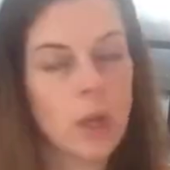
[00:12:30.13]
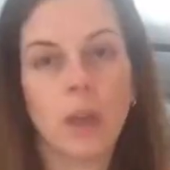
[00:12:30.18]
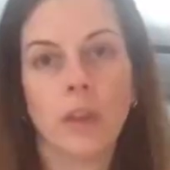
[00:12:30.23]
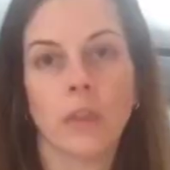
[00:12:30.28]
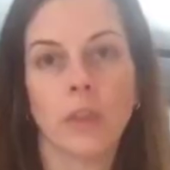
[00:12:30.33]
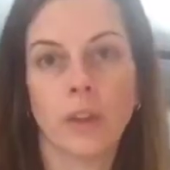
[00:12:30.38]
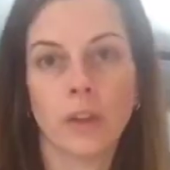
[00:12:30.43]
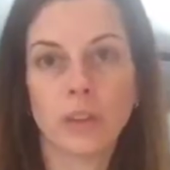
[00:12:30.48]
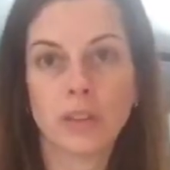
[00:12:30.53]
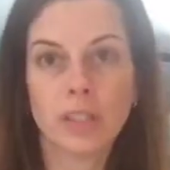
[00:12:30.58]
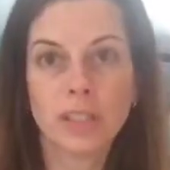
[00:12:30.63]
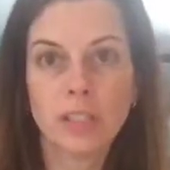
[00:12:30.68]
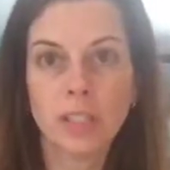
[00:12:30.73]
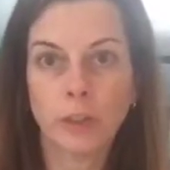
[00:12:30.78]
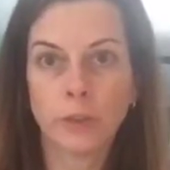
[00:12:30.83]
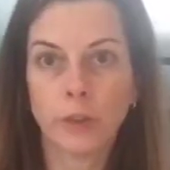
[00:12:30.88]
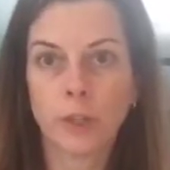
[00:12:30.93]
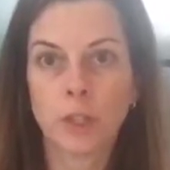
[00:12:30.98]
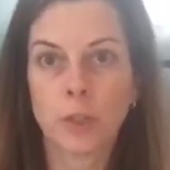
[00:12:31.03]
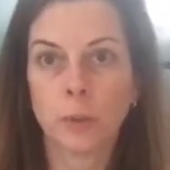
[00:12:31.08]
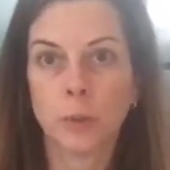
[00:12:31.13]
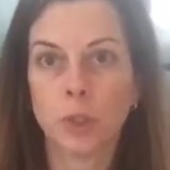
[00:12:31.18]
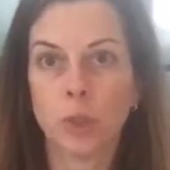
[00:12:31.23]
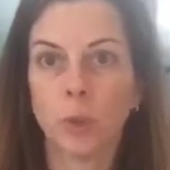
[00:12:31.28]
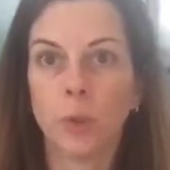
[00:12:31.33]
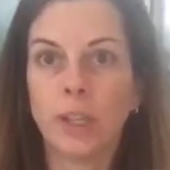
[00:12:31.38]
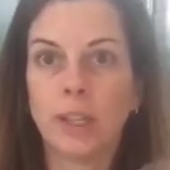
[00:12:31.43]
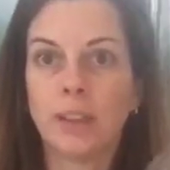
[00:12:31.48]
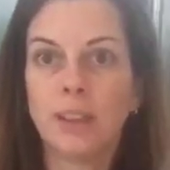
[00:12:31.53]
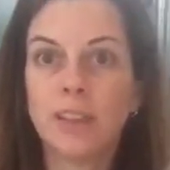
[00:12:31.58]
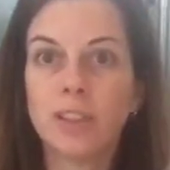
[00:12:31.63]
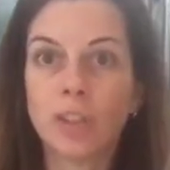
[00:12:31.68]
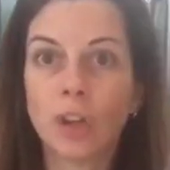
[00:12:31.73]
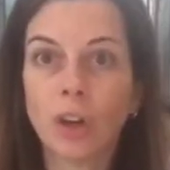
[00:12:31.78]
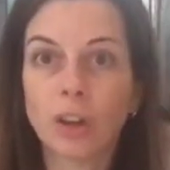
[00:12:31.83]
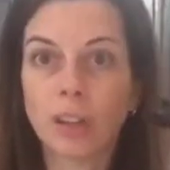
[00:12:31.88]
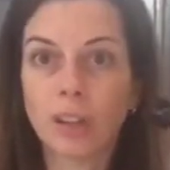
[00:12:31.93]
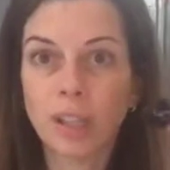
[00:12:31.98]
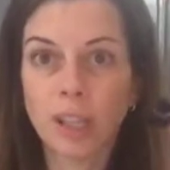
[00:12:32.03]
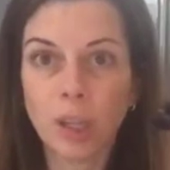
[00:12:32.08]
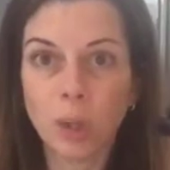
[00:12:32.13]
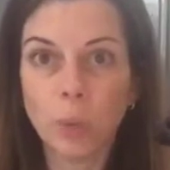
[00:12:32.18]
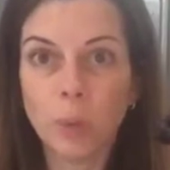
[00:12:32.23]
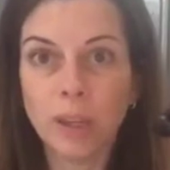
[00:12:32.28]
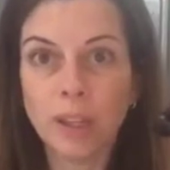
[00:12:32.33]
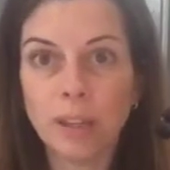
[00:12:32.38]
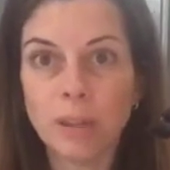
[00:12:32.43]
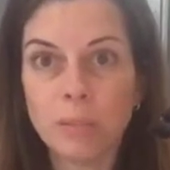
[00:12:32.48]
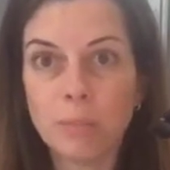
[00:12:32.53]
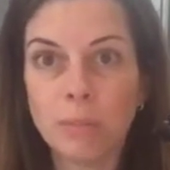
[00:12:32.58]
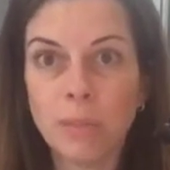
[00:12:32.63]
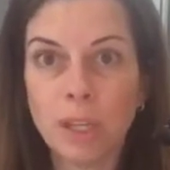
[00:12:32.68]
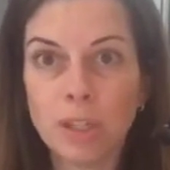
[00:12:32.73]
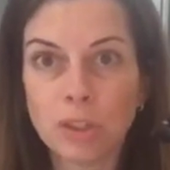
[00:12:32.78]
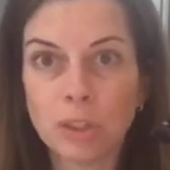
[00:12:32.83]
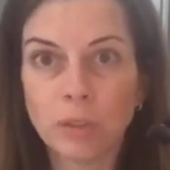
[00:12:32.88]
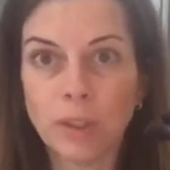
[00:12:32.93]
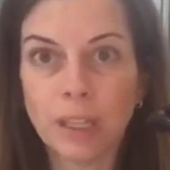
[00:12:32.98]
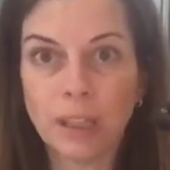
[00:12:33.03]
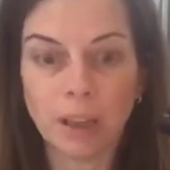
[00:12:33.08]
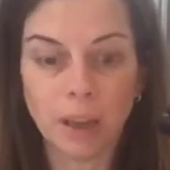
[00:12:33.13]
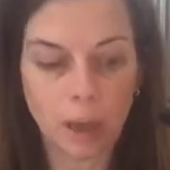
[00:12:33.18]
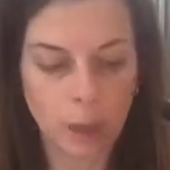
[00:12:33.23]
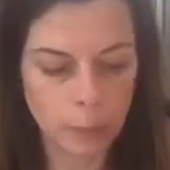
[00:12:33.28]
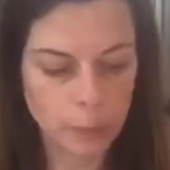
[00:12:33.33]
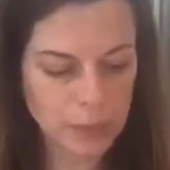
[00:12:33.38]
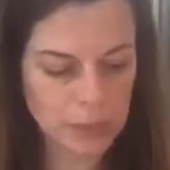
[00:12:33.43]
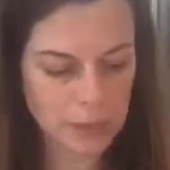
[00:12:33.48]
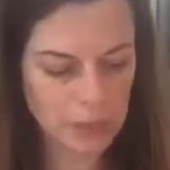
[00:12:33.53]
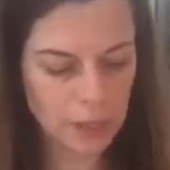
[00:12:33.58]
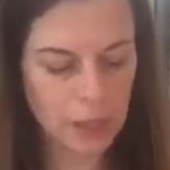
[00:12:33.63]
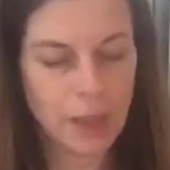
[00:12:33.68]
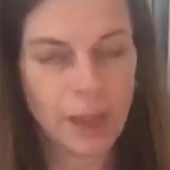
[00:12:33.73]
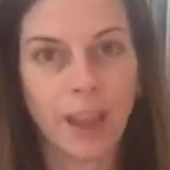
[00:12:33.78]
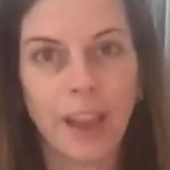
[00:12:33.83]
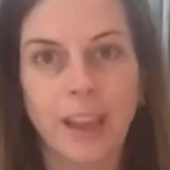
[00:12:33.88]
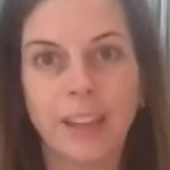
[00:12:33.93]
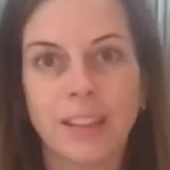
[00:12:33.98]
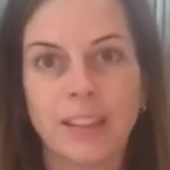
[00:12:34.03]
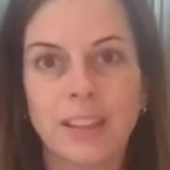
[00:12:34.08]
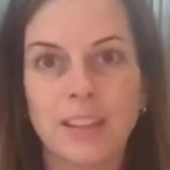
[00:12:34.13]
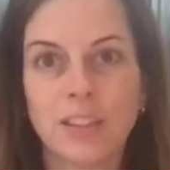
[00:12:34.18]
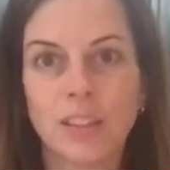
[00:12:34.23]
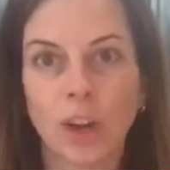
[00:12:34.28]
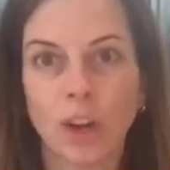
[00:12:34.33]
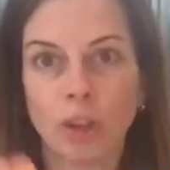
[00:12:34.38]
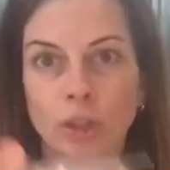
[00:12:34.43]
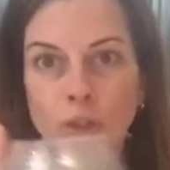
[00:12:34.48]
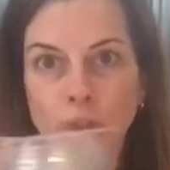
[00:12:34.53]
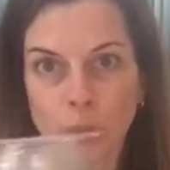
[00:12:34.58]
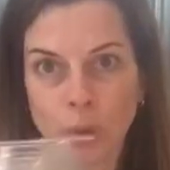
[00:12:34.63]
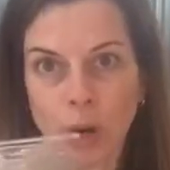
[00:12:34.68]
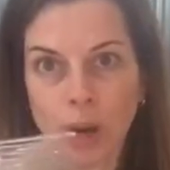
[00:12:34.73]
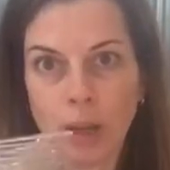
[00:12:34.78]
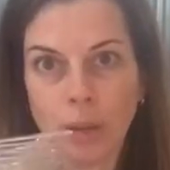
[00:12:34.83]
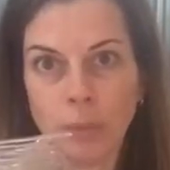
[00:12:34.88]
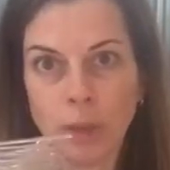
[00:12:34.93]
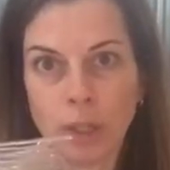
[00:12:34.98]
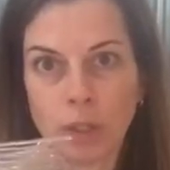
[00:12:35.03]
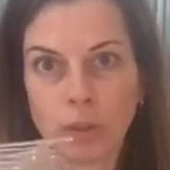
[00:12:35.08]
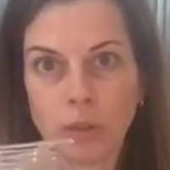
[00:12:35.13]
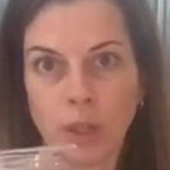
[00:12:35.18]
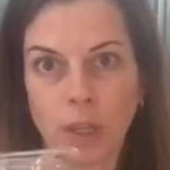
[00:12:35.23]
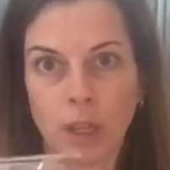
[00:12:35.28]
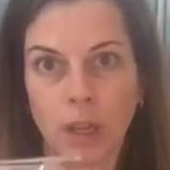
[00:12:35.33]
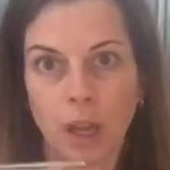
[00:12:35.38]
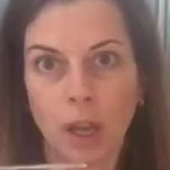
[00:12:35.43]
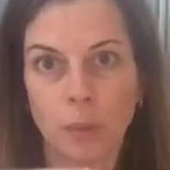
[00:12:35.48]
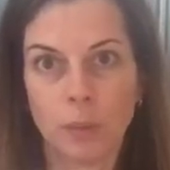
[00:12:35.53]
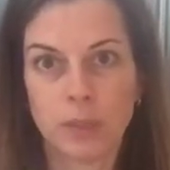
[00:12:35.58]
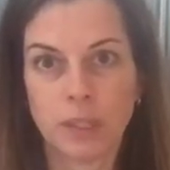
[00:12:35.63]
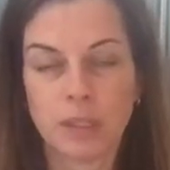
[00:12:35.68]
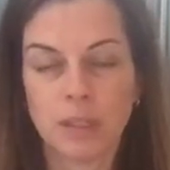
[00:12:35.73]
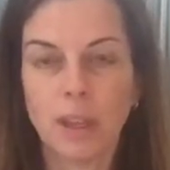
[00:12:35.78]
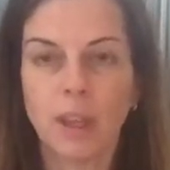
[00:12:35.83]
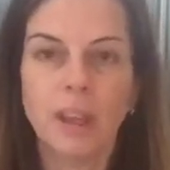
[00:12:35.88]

there's a difference between, these are liquid measuring cups and these are dry measuring cups.